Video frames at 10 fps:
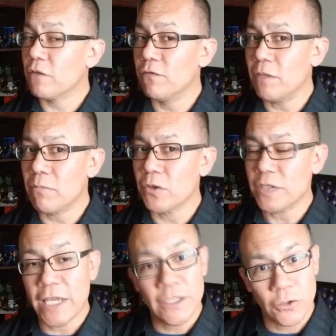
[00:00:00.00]
of
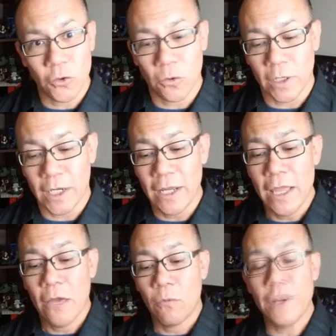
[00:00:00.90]
Numbers in the Torah
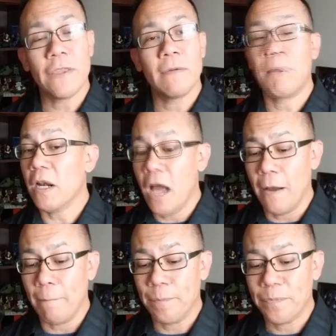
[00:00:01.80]
with
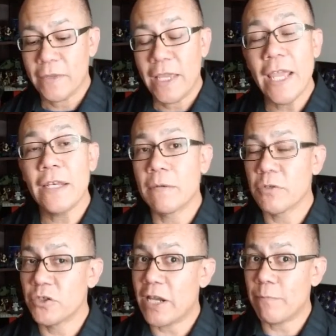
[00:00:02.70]
Balaam. In
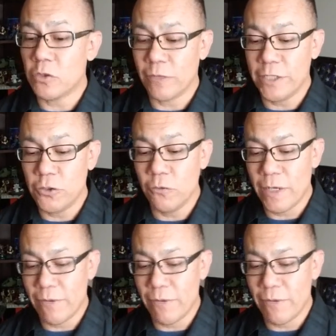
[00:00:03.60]
Numbers chapter 22, we